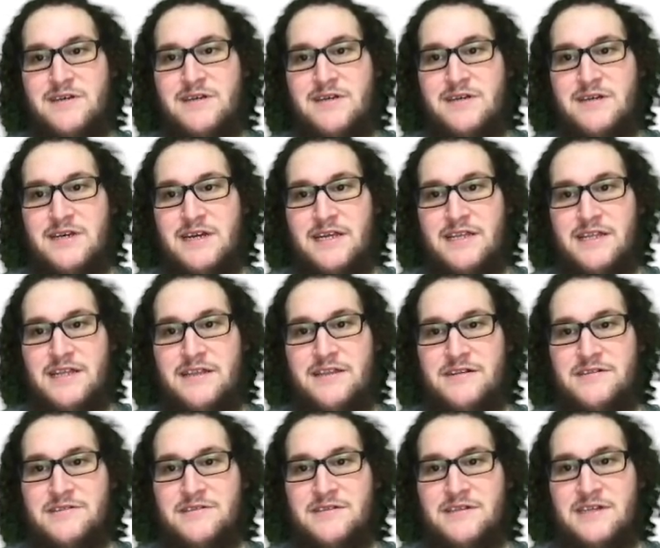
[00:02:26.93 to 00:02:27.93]
And
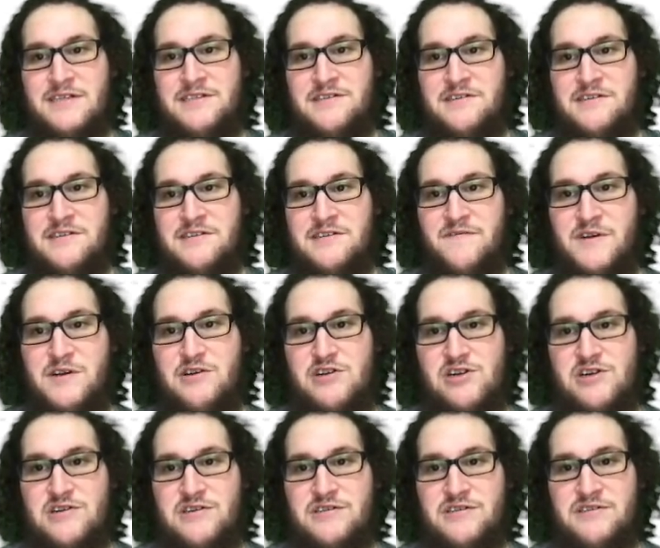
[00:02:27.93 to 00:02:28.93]
then let's look at the
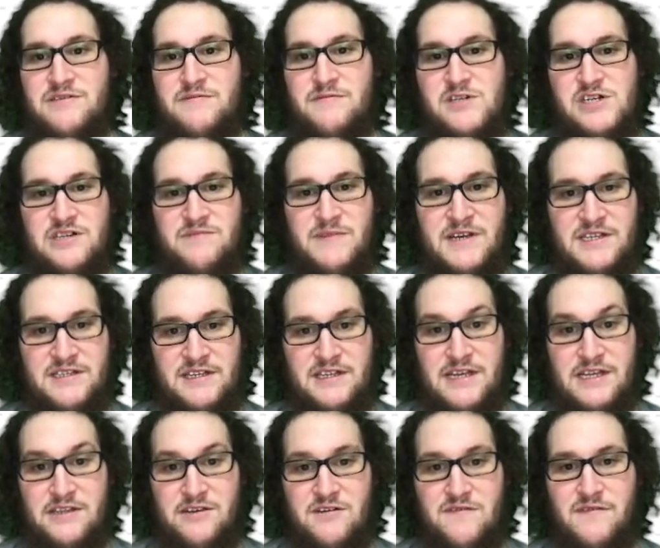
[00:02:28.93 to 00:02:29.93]
futures, which is
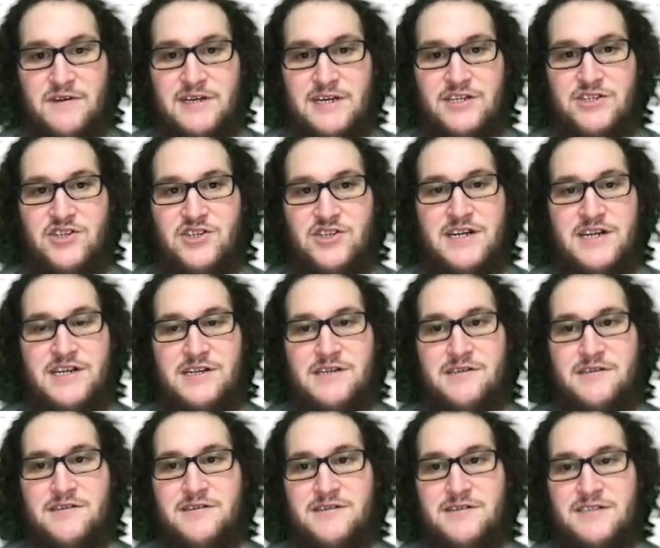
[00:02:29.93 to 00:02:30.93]
basically like the overnight
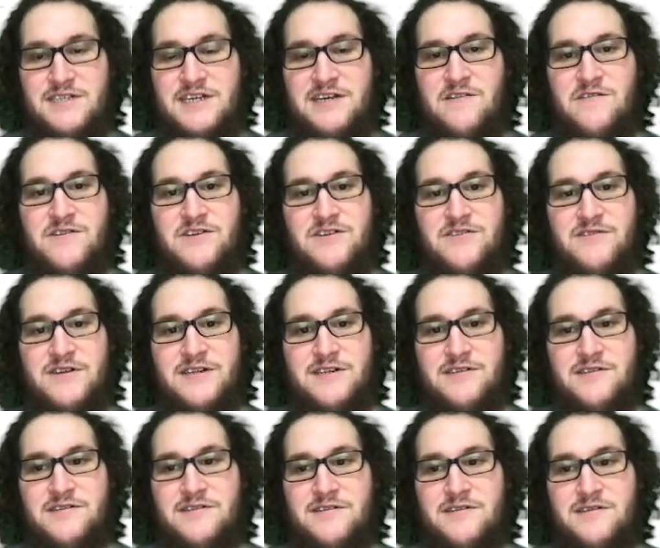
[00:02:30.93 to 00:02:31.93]
trading, see how they're
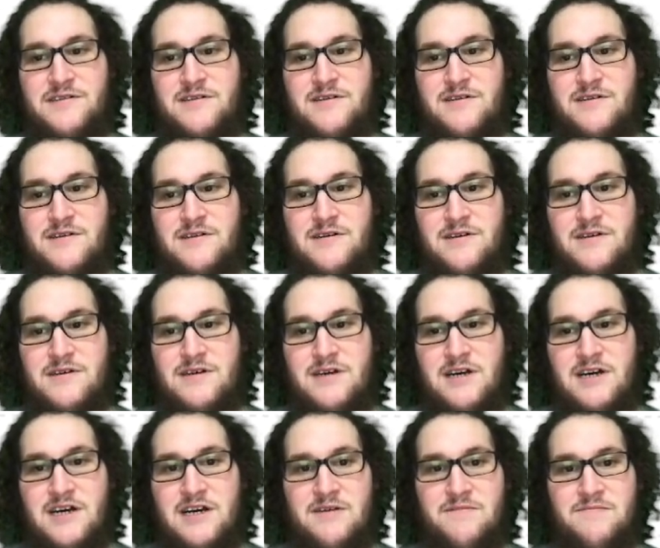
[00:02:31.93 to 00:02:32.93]
doing.
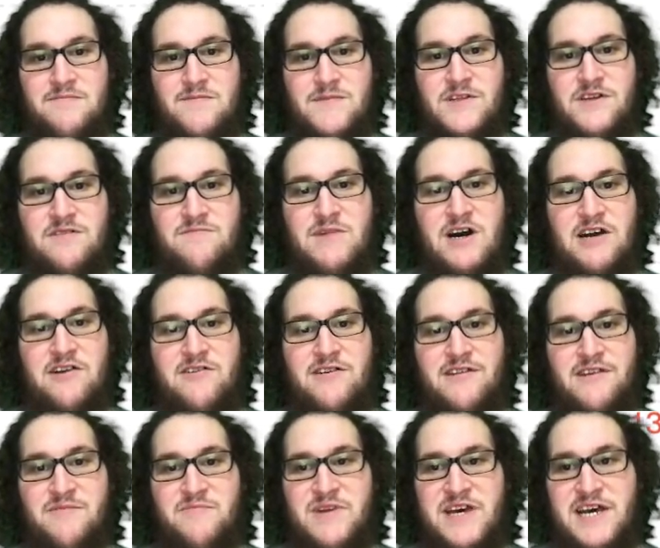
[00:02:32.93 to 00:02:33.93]
They're
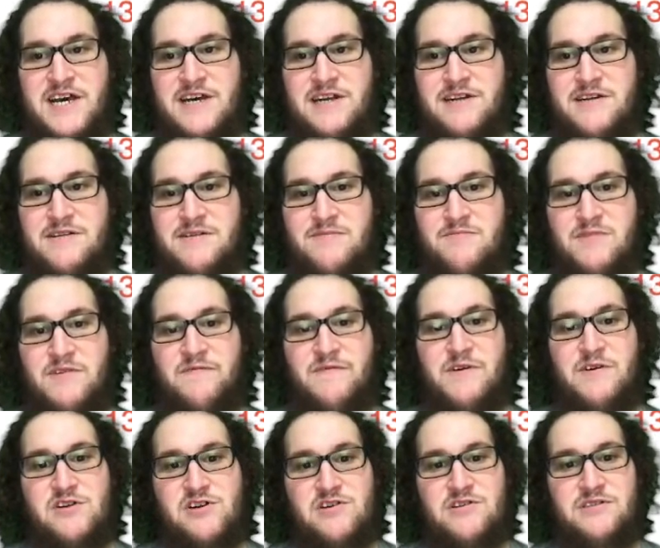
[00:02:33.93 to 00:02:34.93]
moderately bad, but
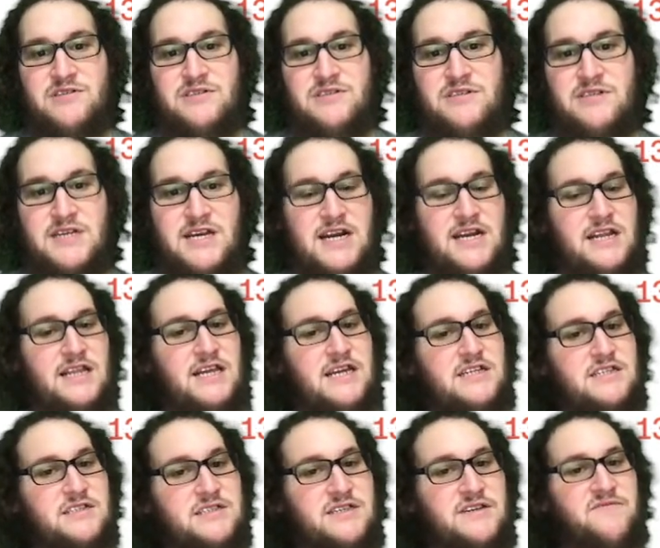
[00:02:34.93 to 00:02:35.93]
futures kind of
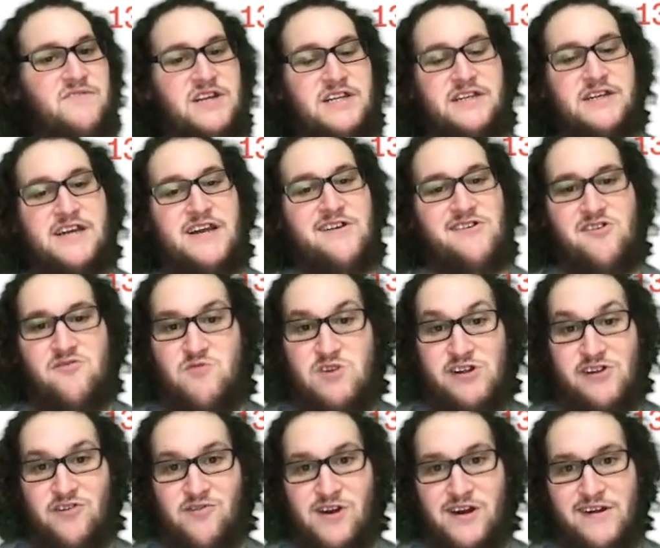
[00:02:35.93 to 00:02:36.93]
like just give an indication of
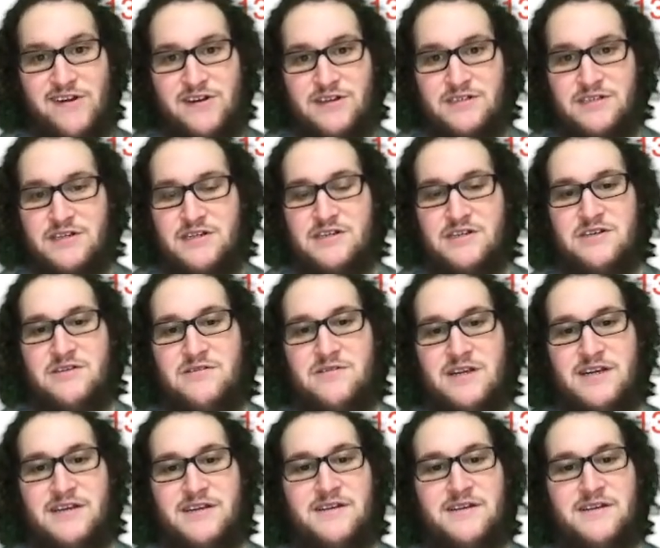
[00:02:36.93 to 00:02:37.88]
which direction it's going to go. Like,